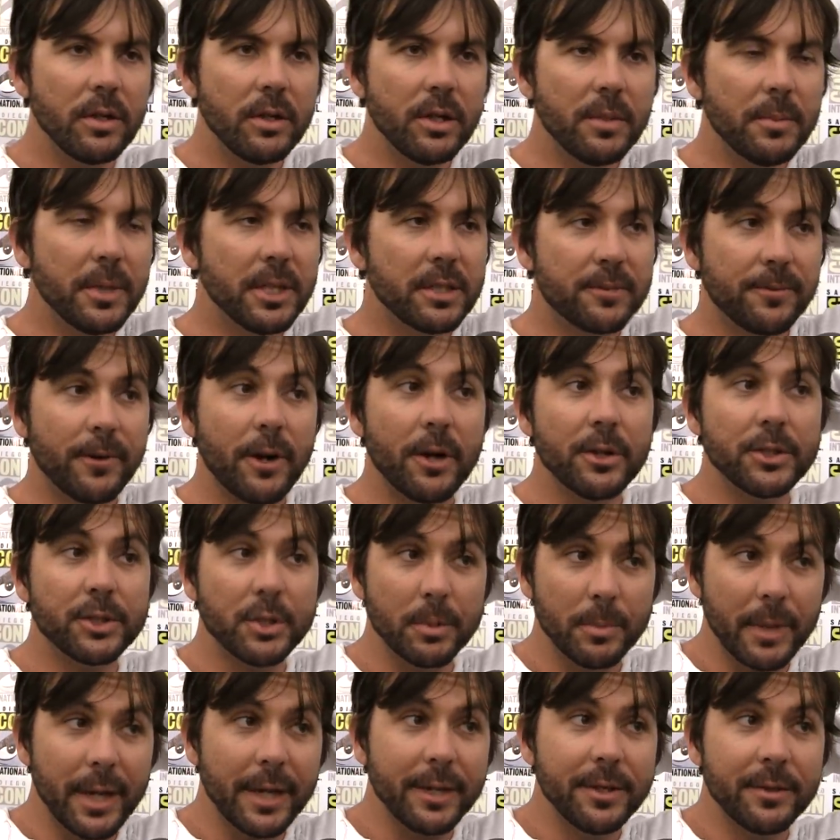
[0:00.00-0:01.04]
You mean as far as
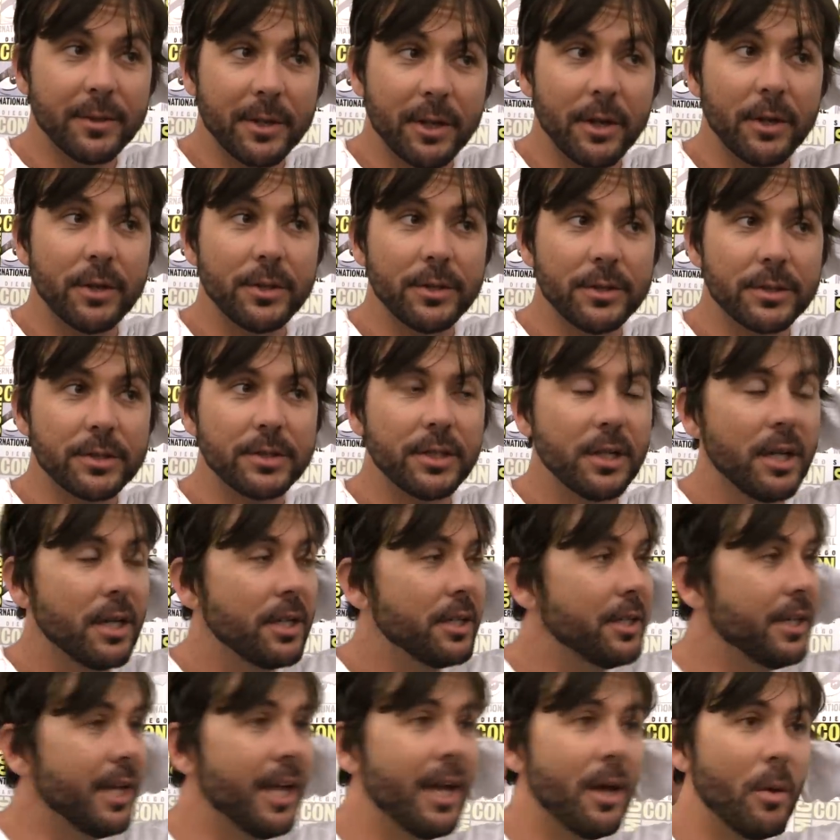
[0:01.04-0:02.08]
dramatic goes?
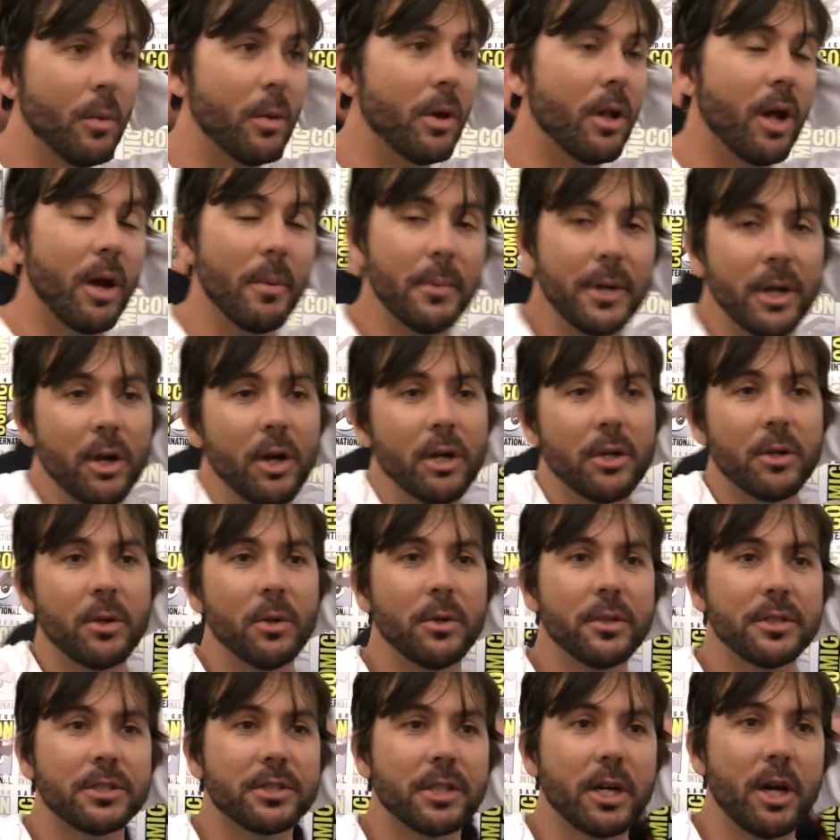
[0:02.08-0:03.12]
Yeah, yeah, well, I mean, I
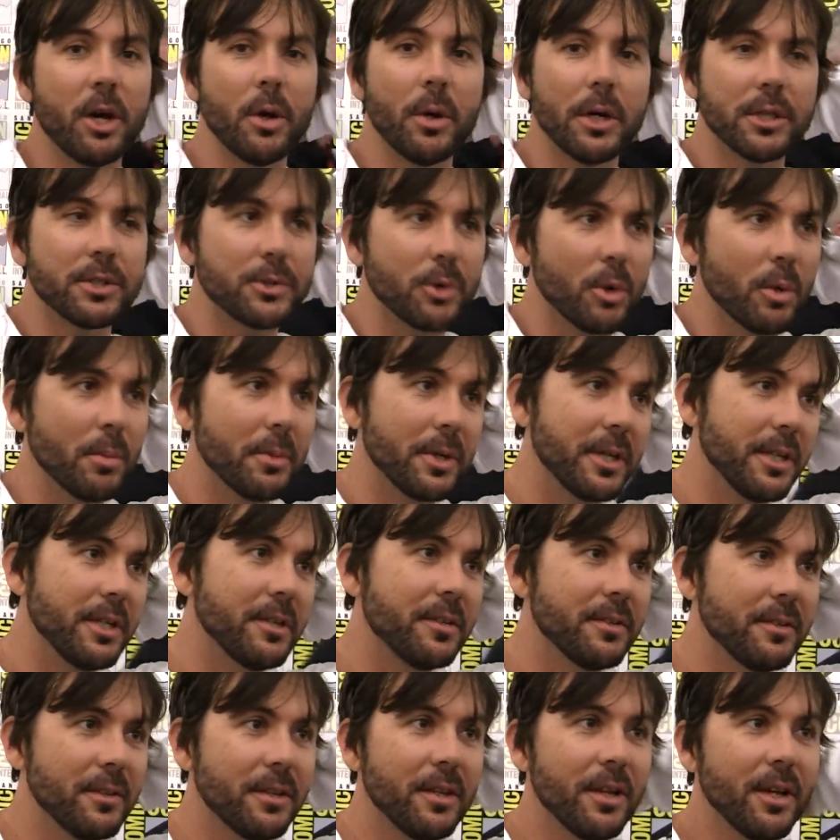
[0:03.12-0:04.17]
call the show a
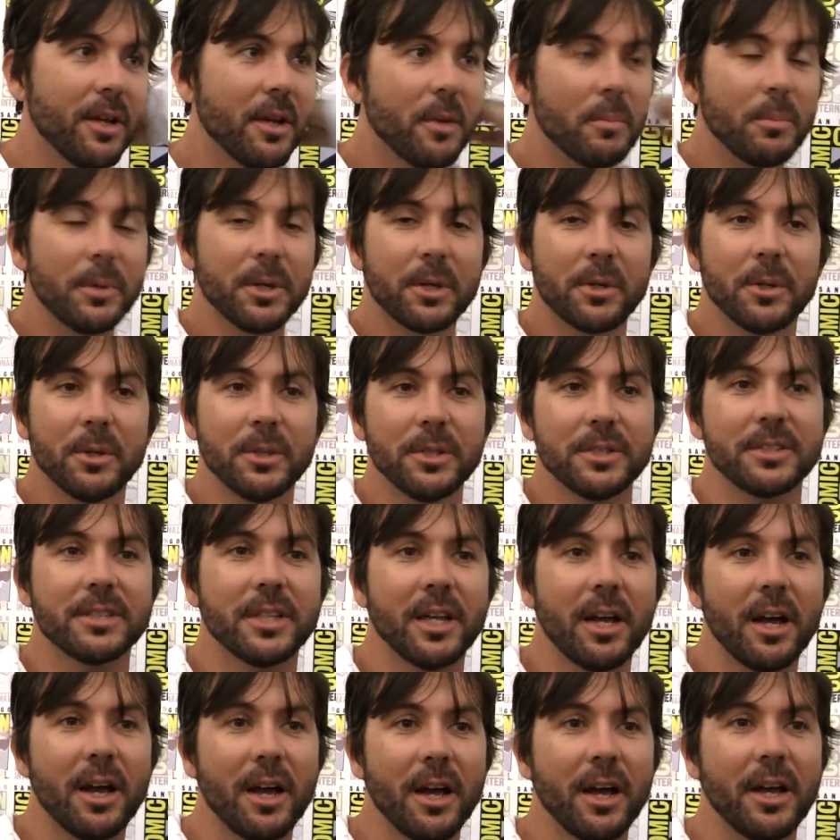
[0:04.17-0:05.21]
traumedy. Because
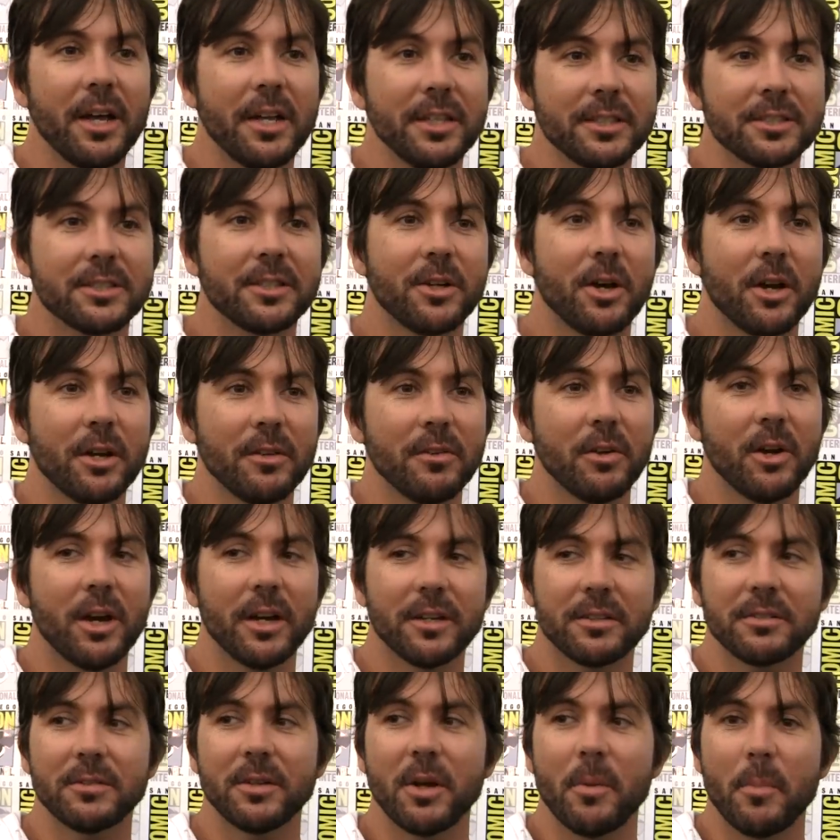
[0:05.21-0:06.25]
uh, it's kind of
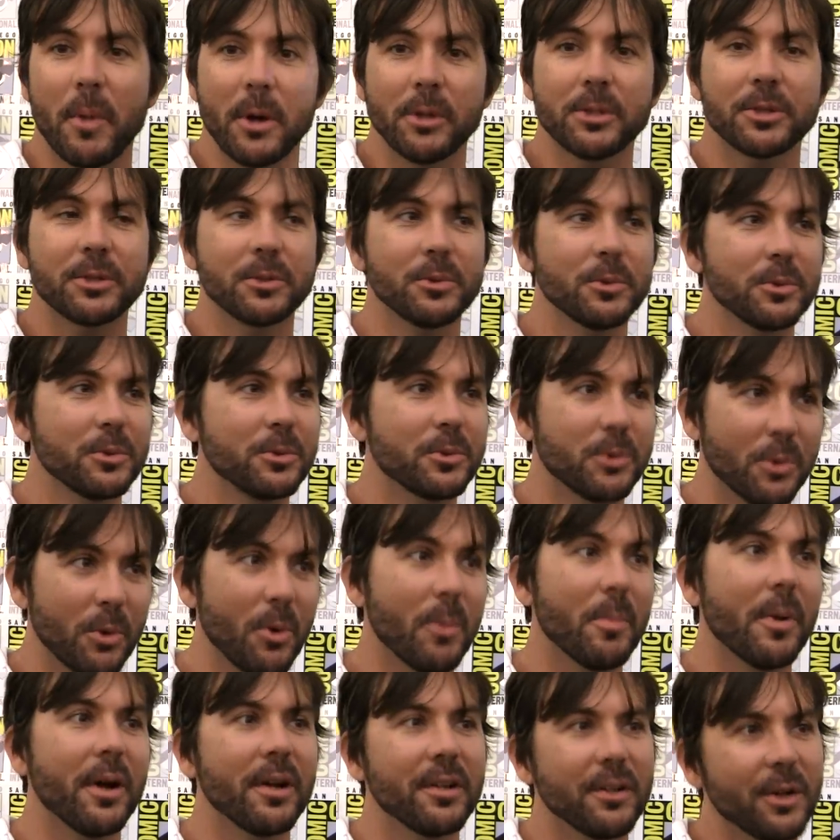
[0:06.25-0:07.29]
like emotional
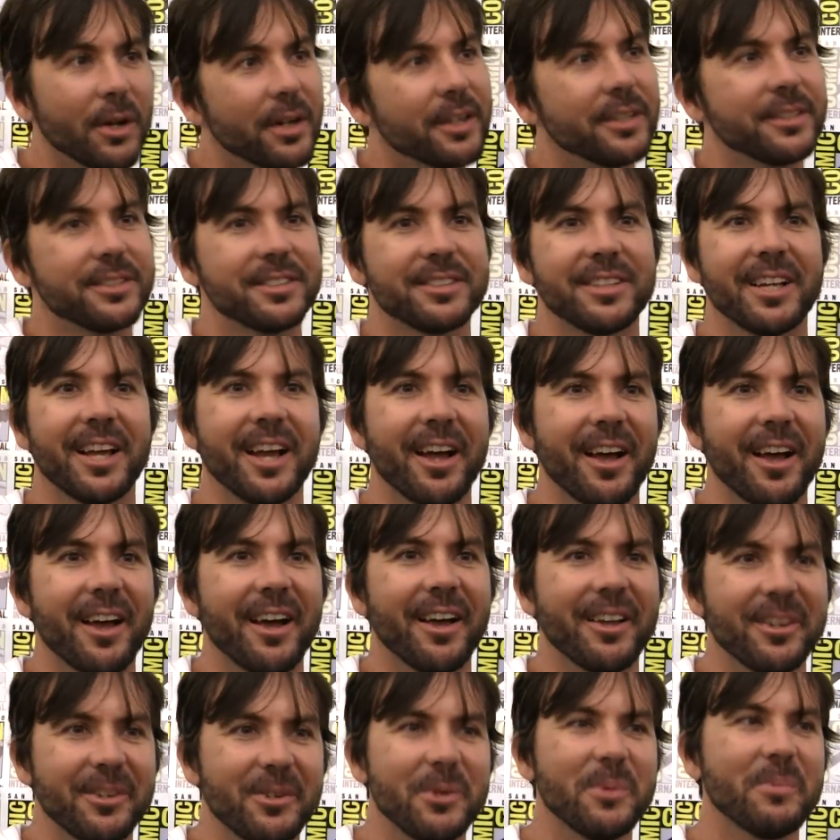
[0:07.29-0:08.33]
trauma, like it's uh,
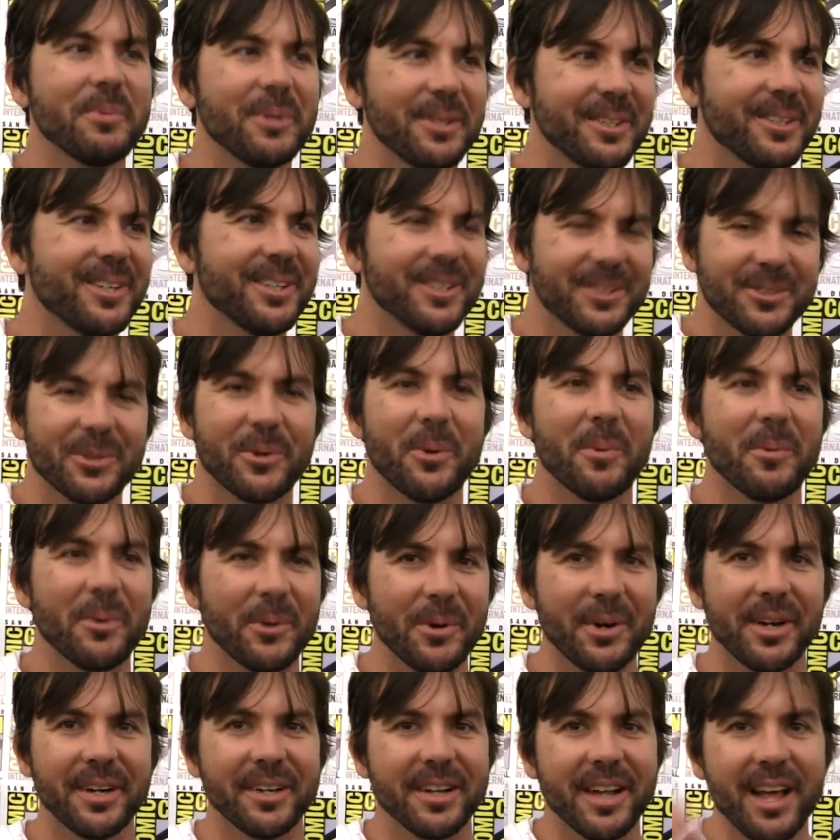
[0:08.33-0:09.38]
human trauma,
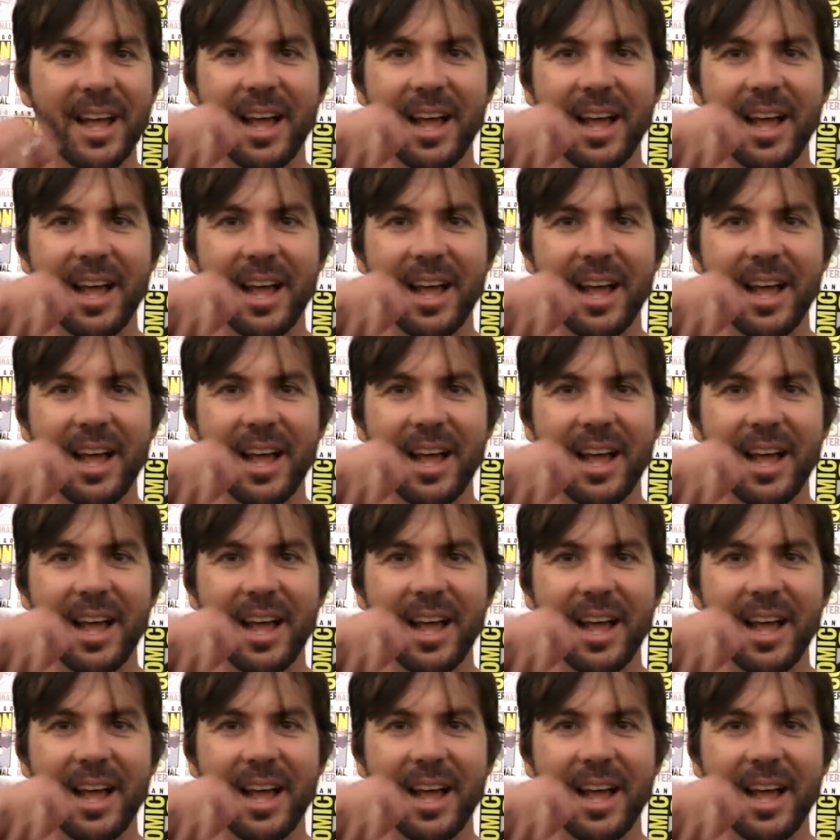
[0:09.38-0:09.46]
and,